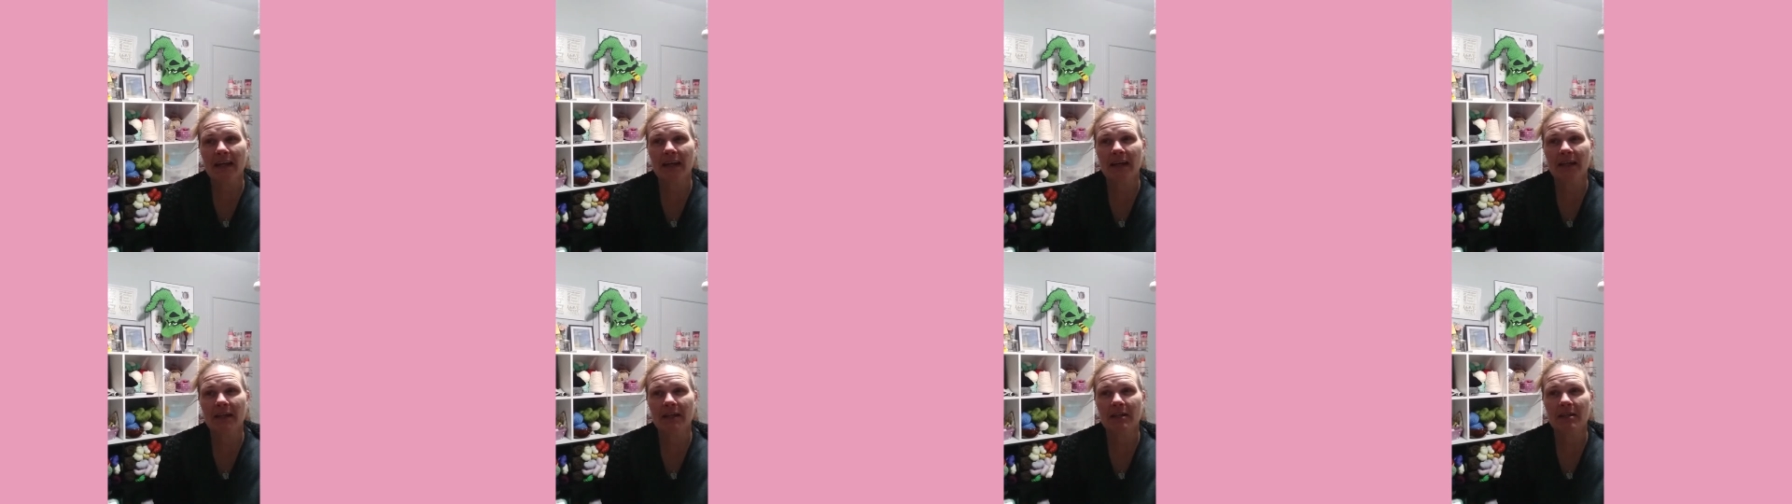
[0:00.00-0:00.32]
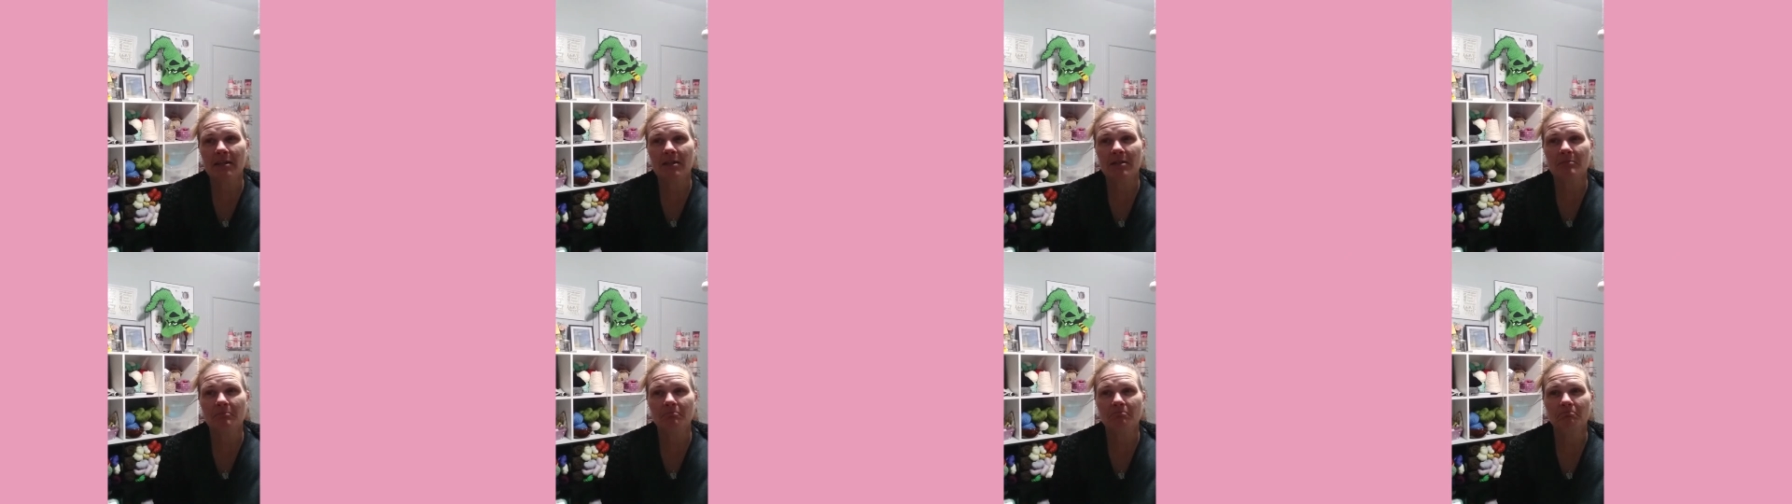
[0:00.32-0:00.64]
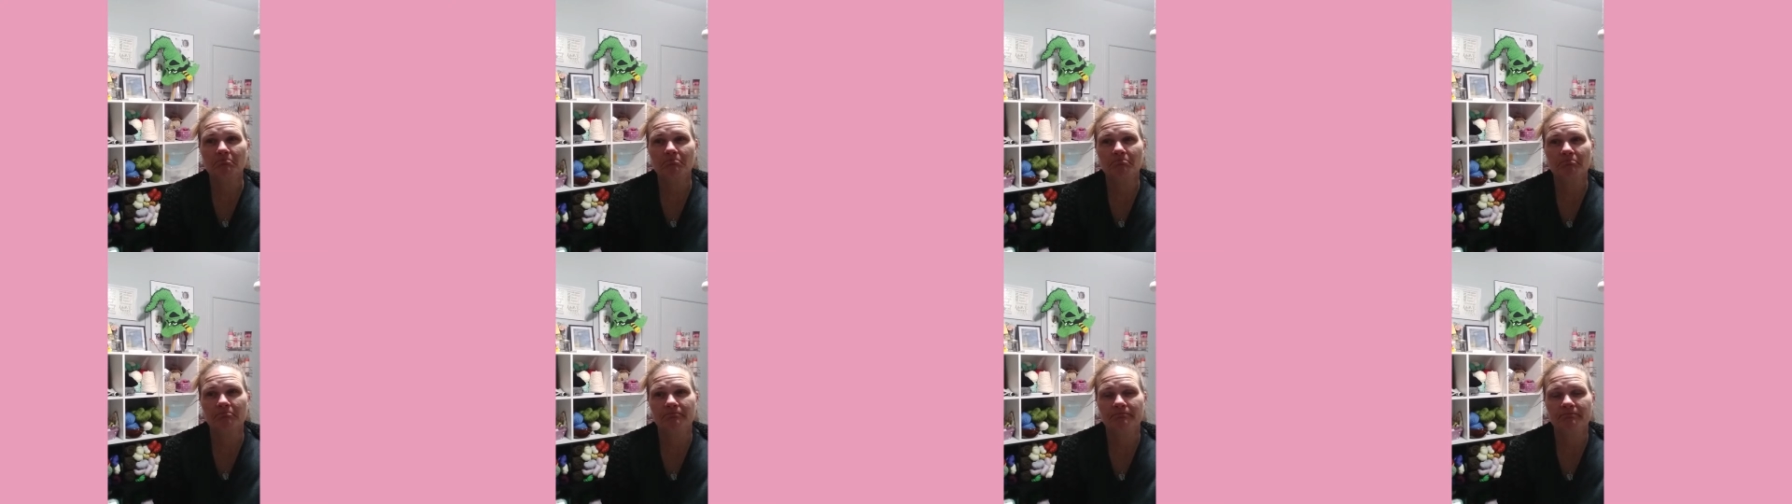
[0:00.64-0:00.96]

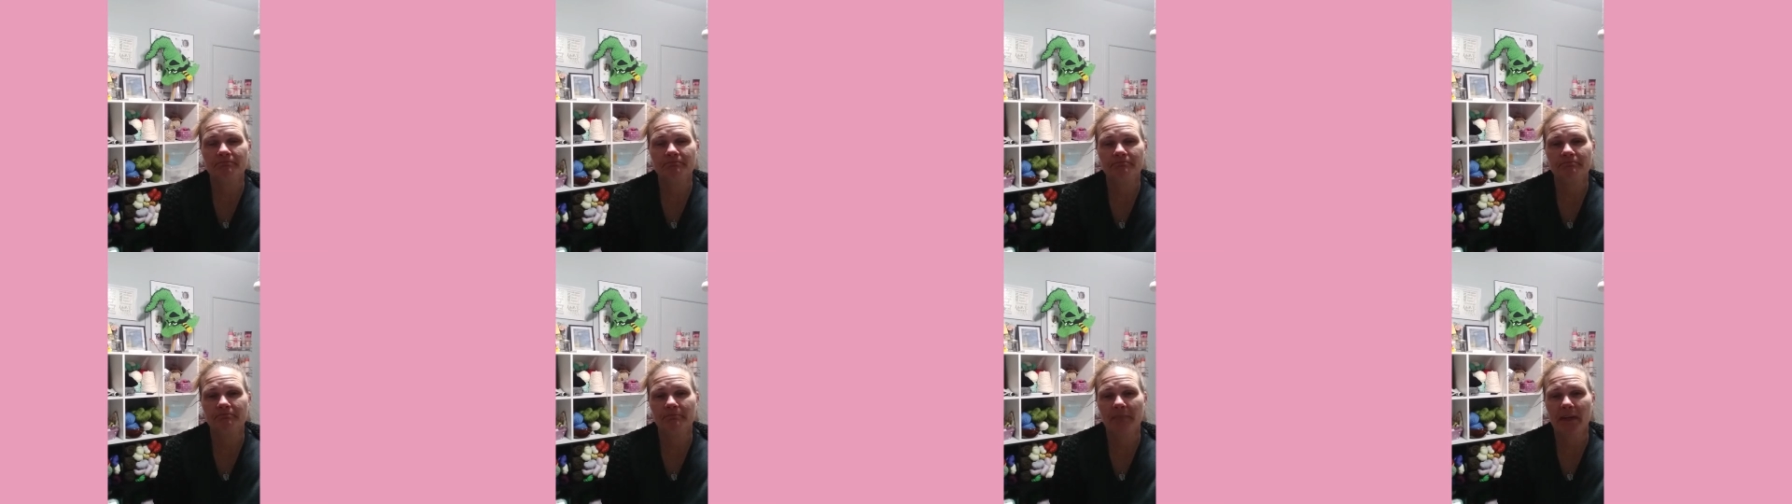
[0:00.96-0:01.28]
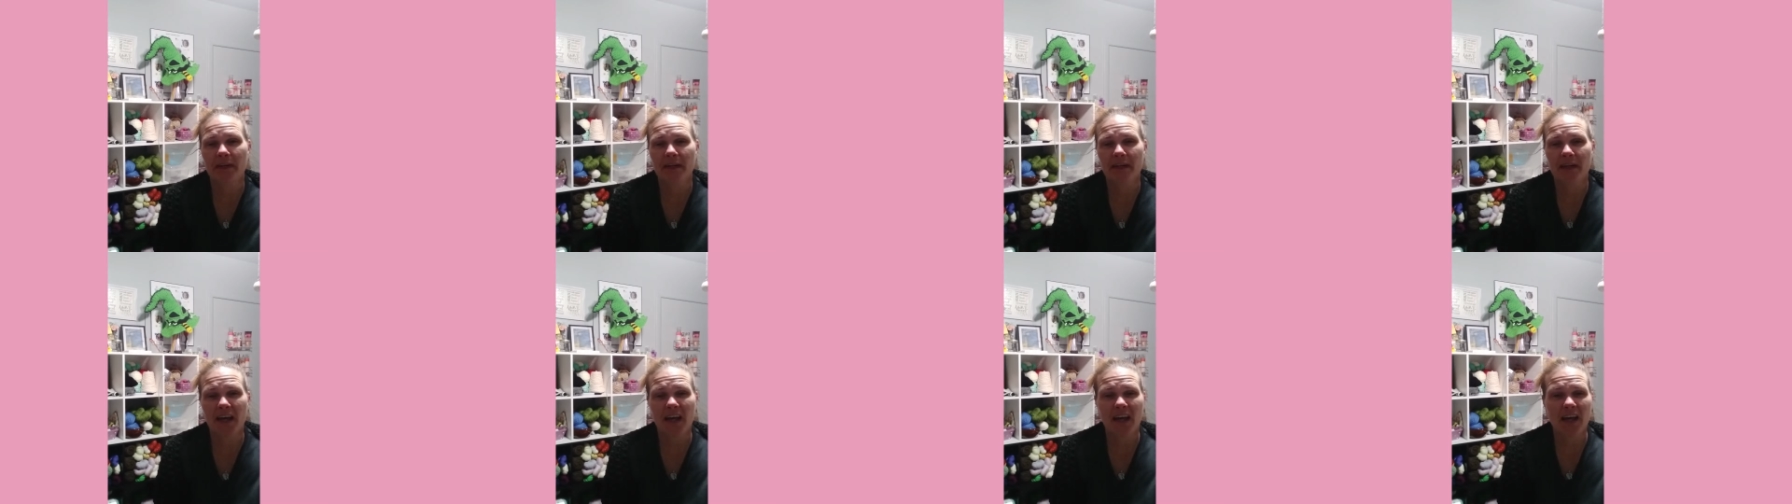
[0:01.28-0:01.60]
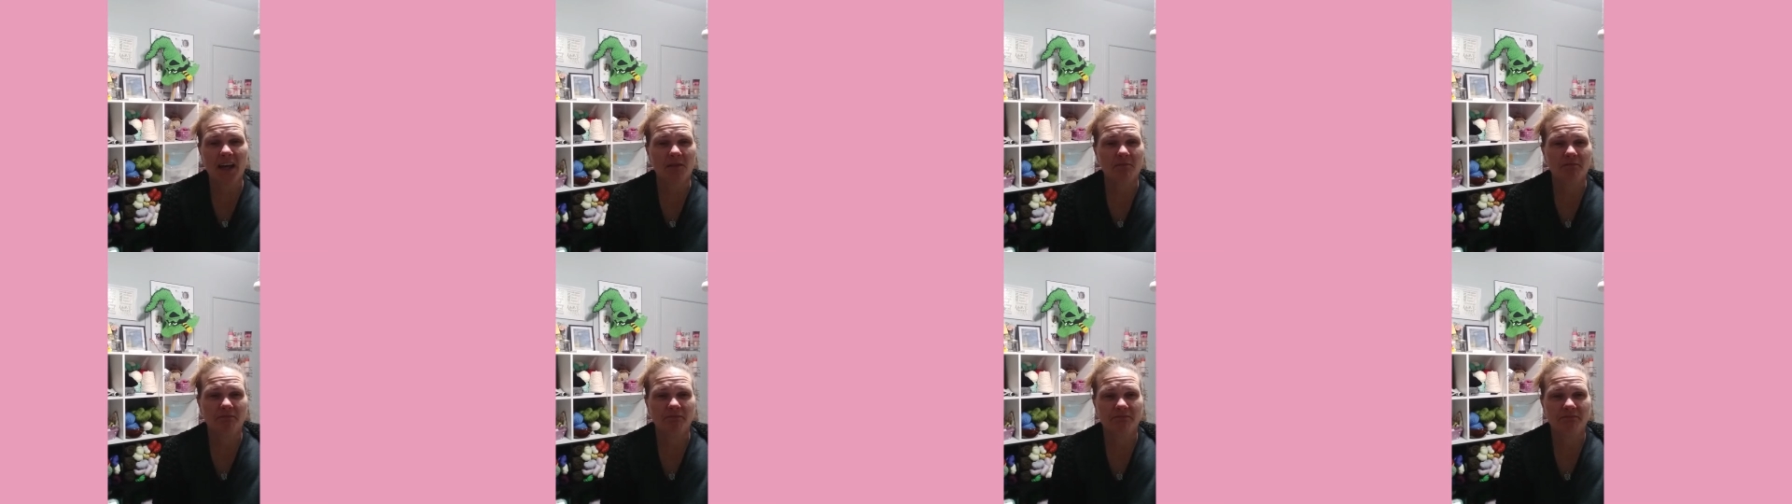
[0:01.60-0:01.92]
Um, but
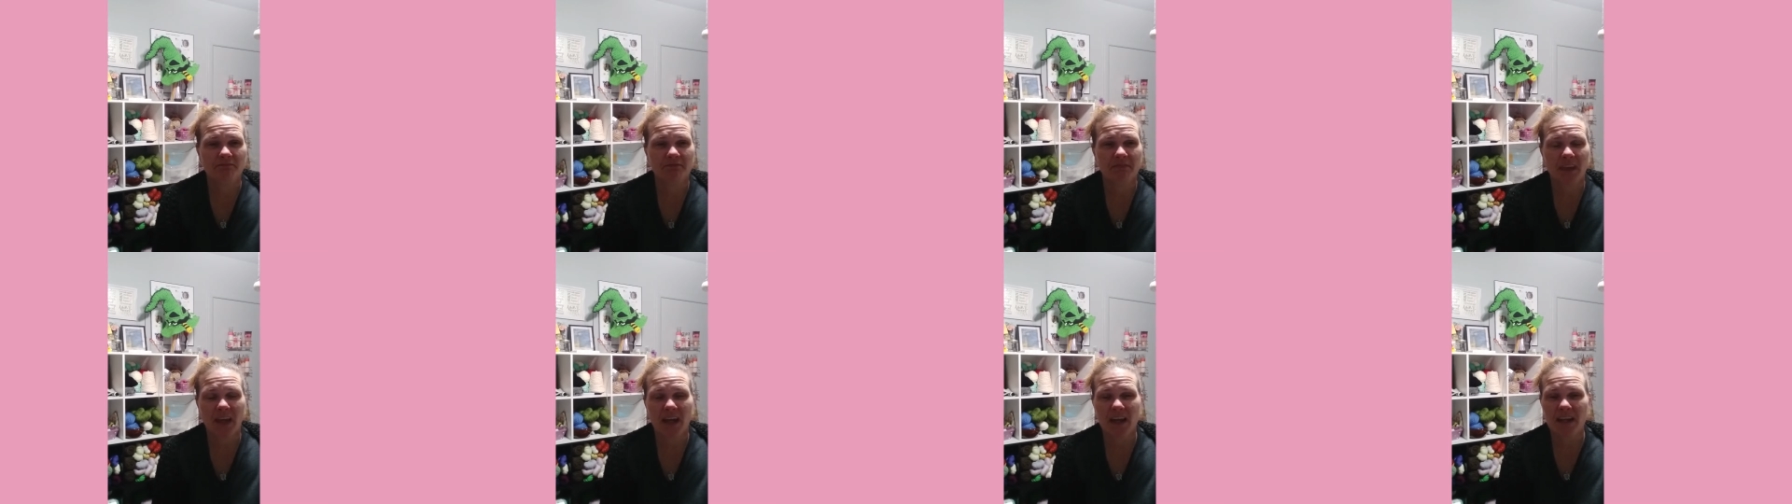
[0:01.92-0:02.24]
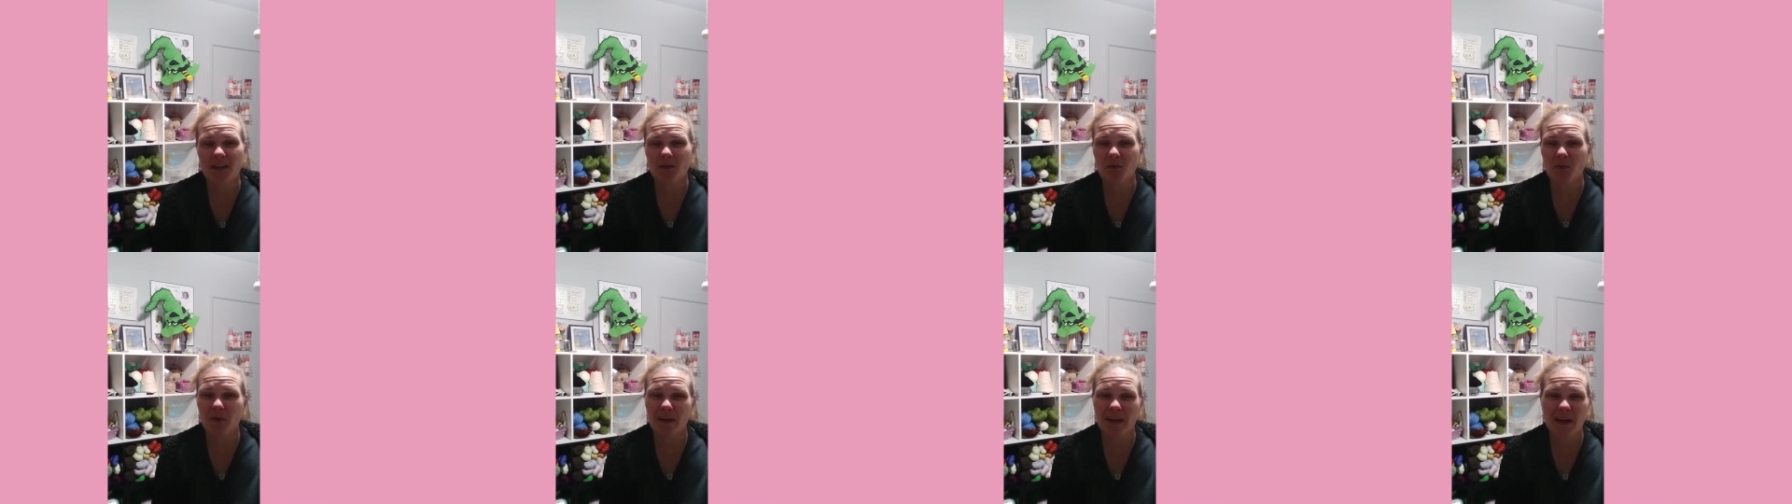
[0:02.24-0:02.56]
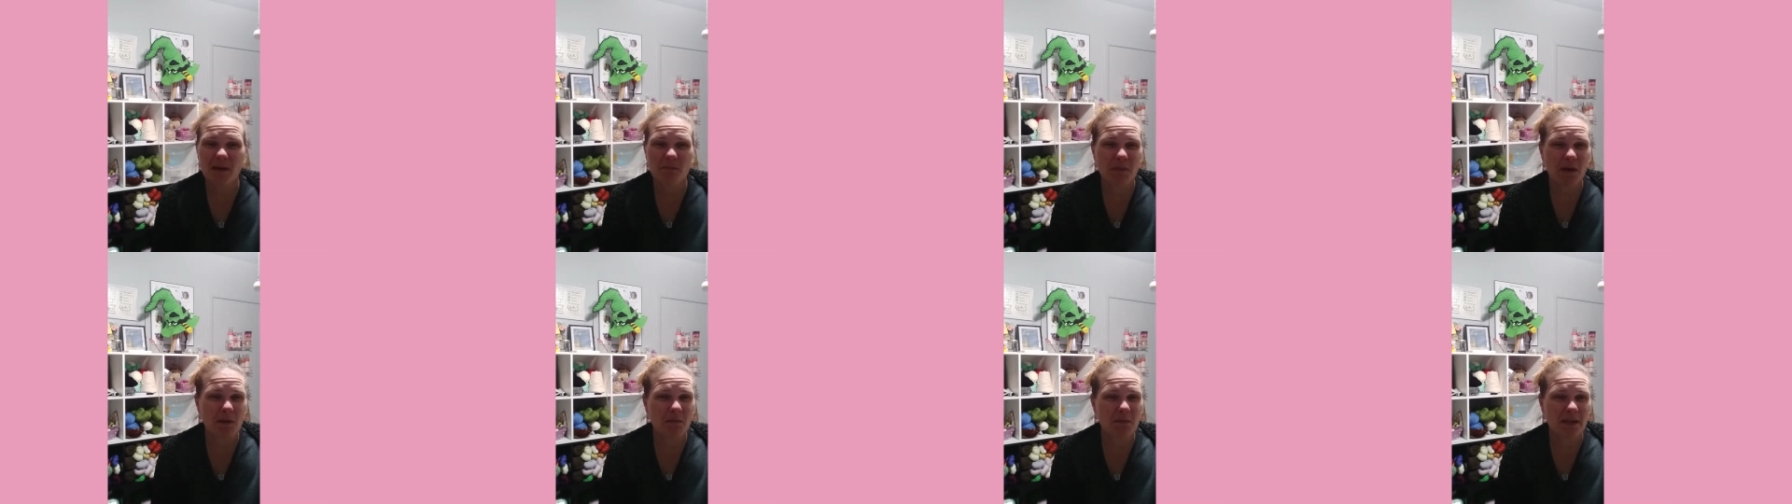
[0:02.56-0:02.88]
yeah, I didn't work
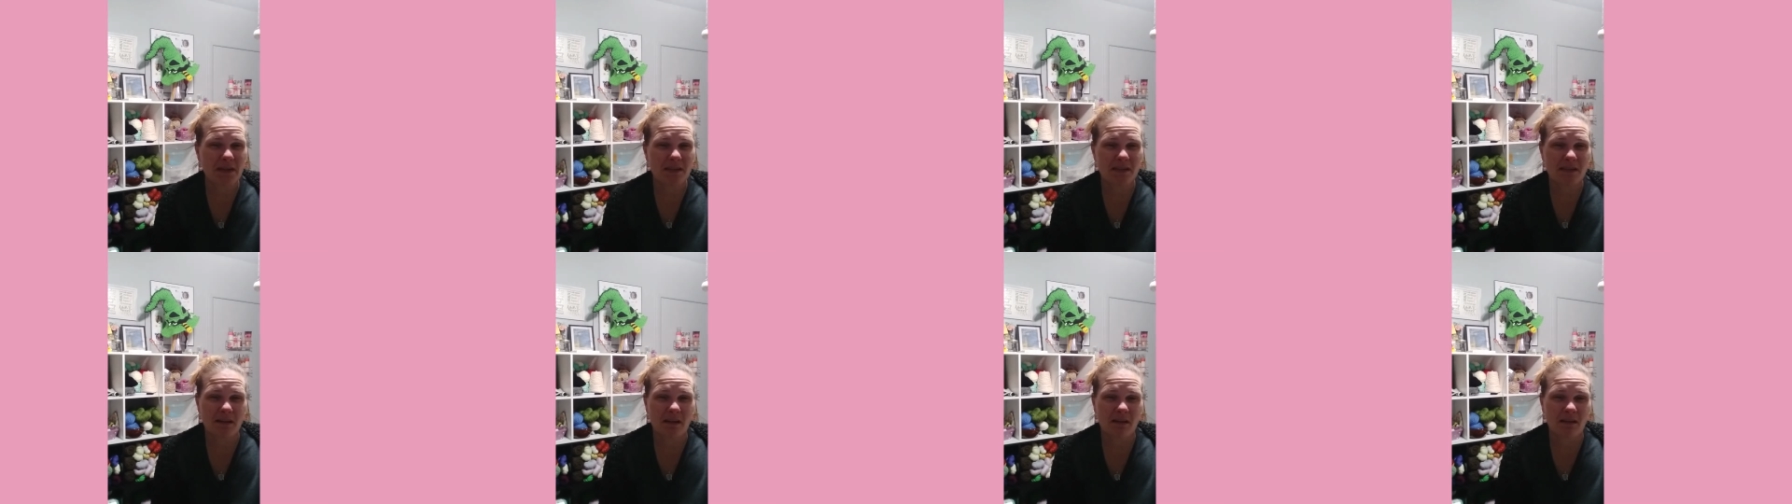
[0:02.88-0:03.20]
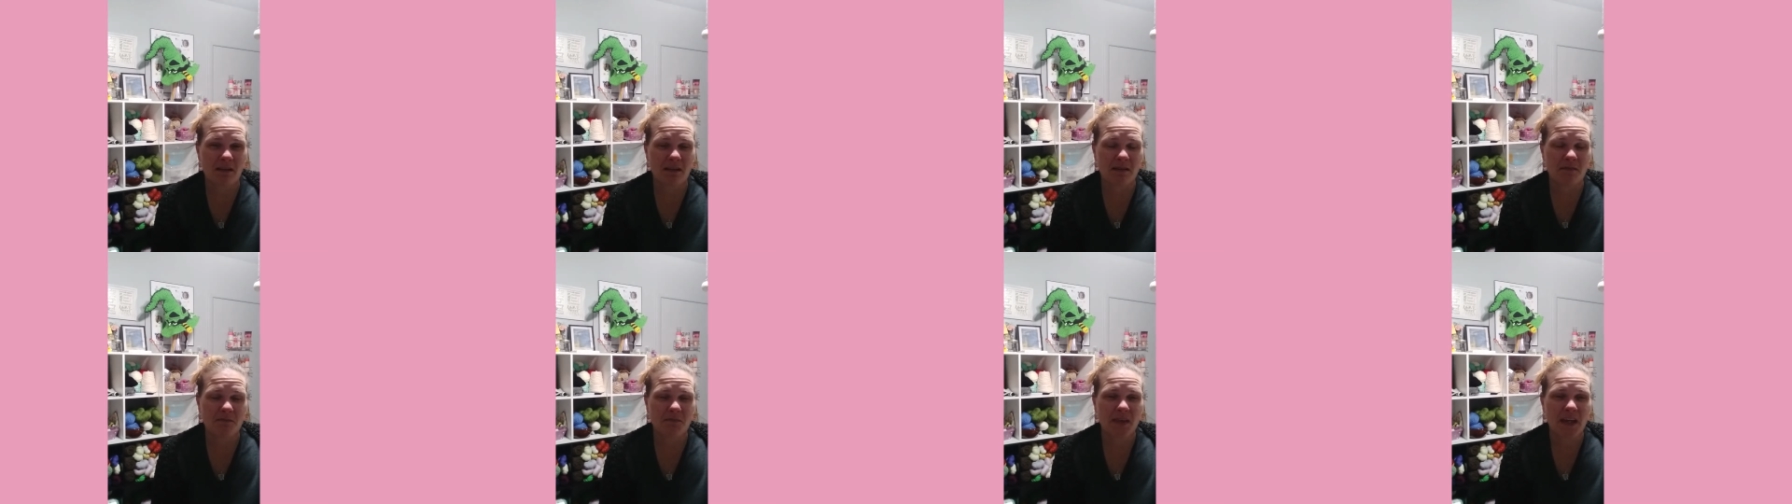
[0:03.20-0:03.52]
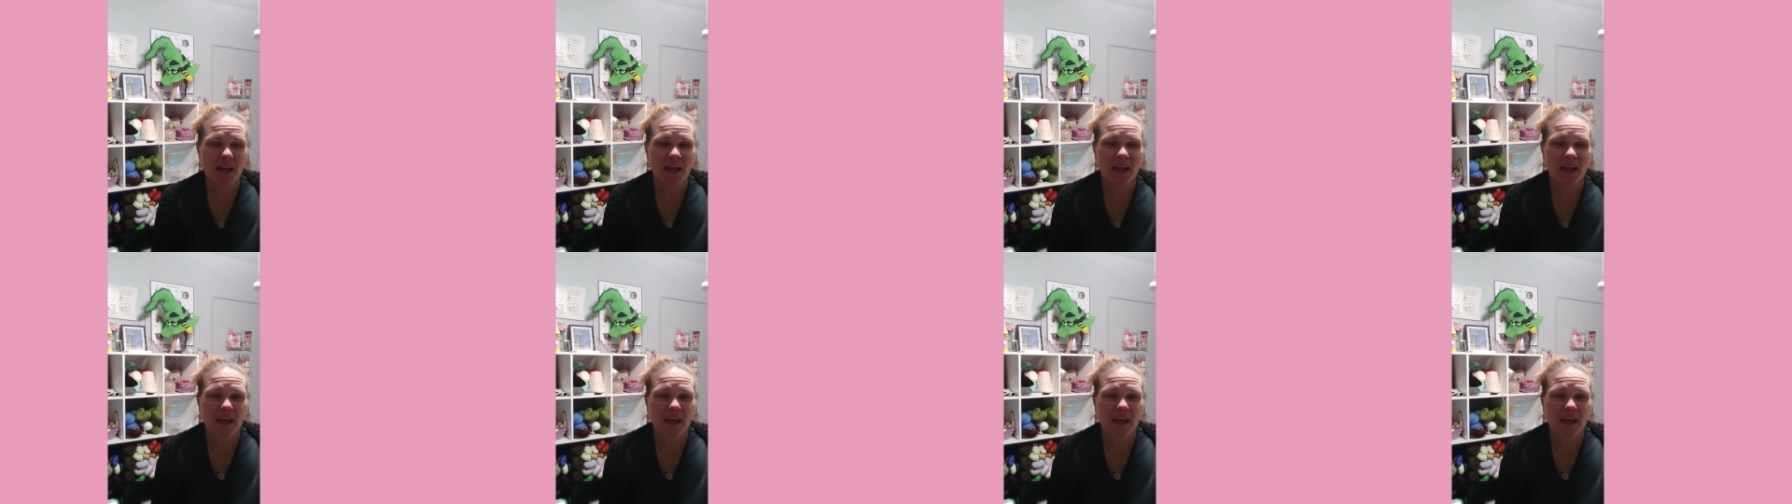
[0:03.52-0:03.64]
on my mitts at all.